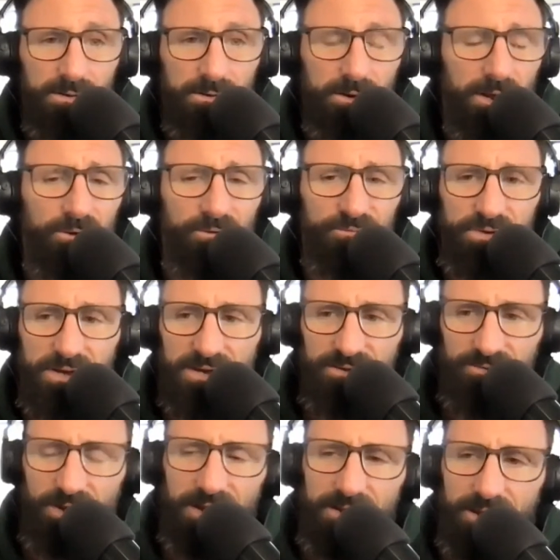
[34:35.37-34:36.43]
I don't know if you
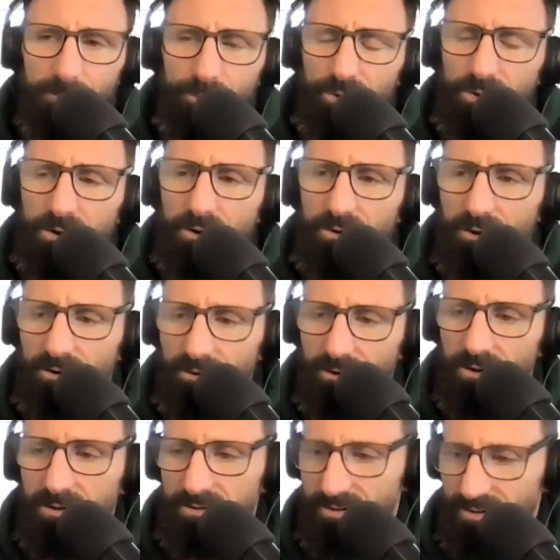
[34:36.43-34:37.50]
guys, I put on
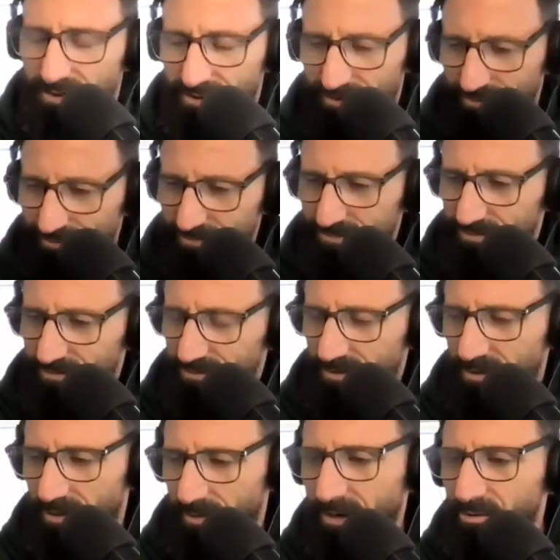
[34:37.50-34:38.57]

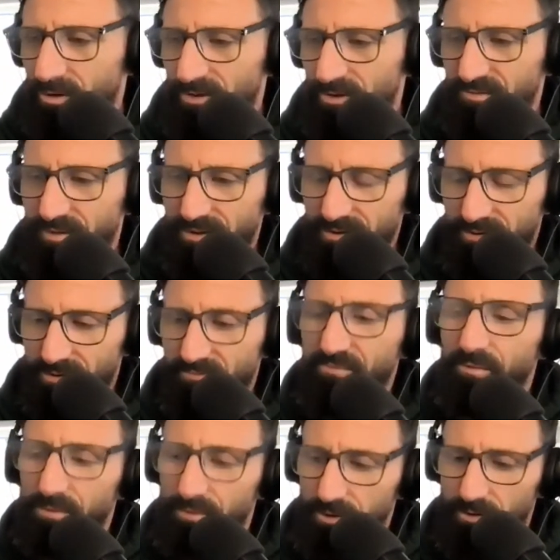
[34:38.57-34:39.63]
my CrossFit
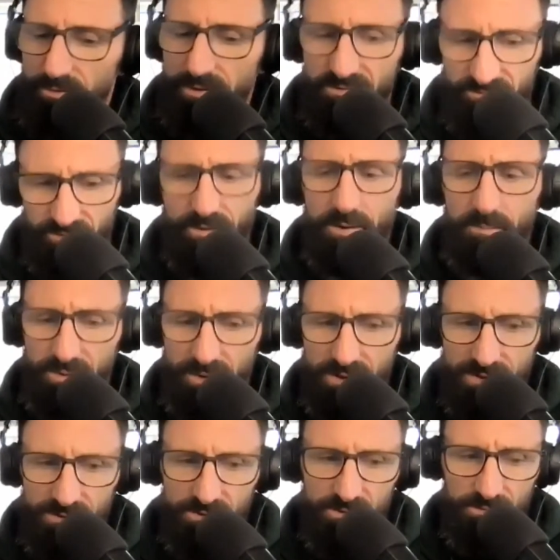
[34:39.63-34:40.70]
Inferno Instagram
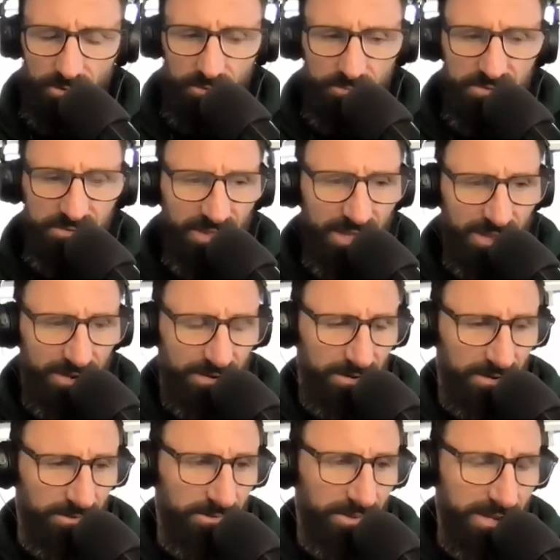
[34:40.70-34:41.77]
page. We just had
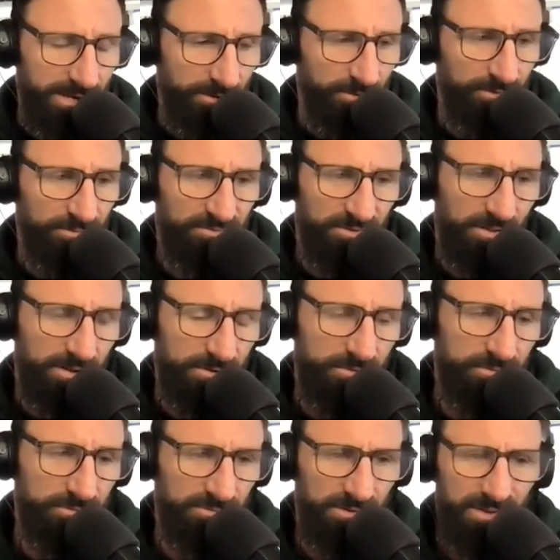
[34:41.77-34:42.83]
a lady, Ursula,
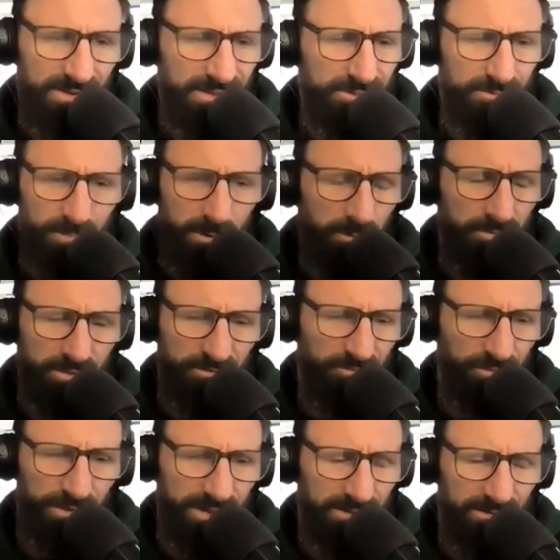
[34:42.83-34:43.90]
she's been with us
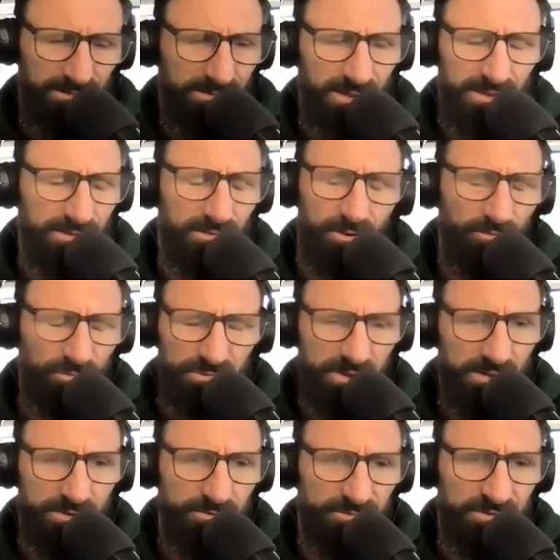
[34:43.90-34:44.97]
for like over
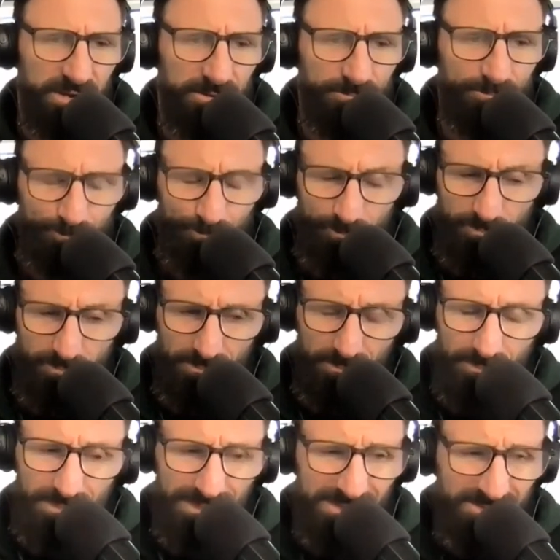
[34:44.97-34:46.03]
10 years now,
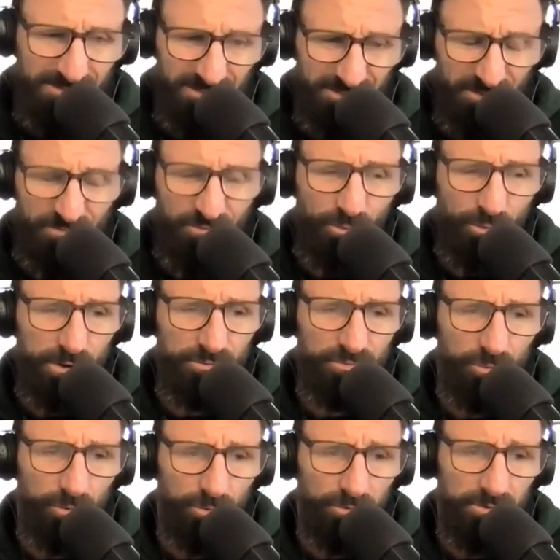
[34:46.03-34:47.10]
64
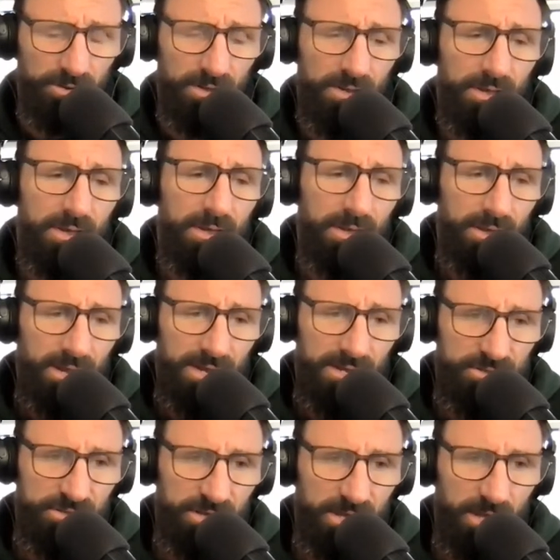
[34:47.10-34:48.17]
years old.
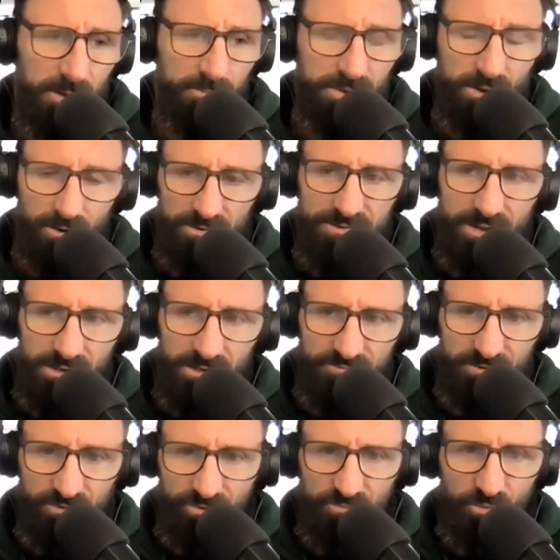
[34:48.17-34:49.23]
and she got a PR
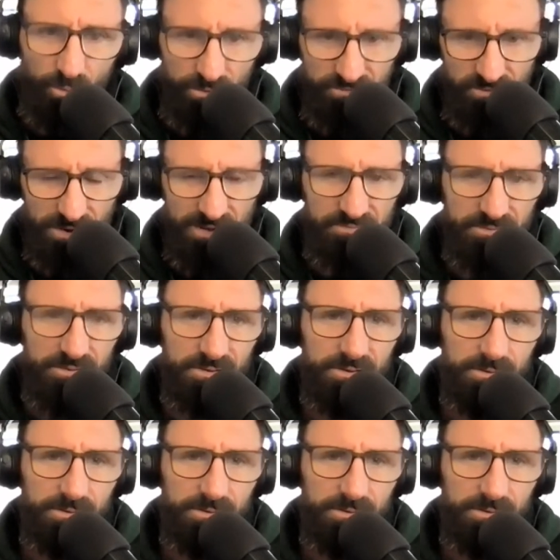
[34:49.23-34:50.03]
deadlift at 245.